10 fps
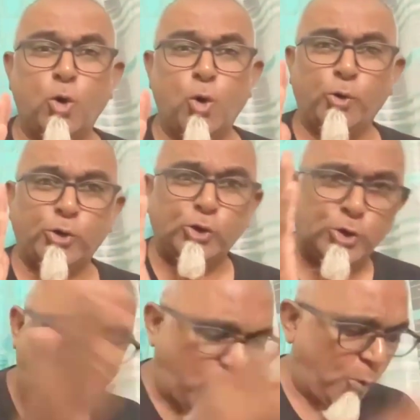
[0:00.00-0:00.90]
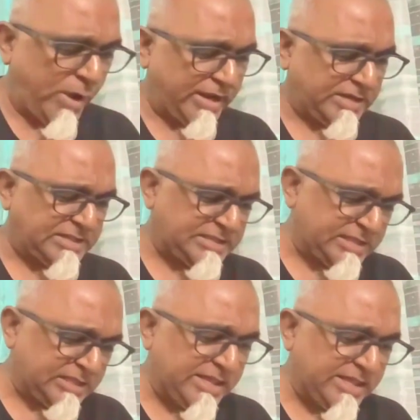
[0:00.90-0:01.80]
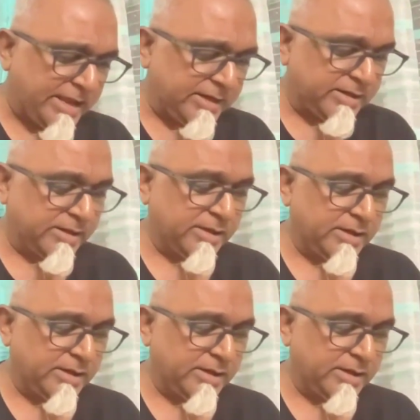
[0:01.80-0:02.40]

Go your way till the end,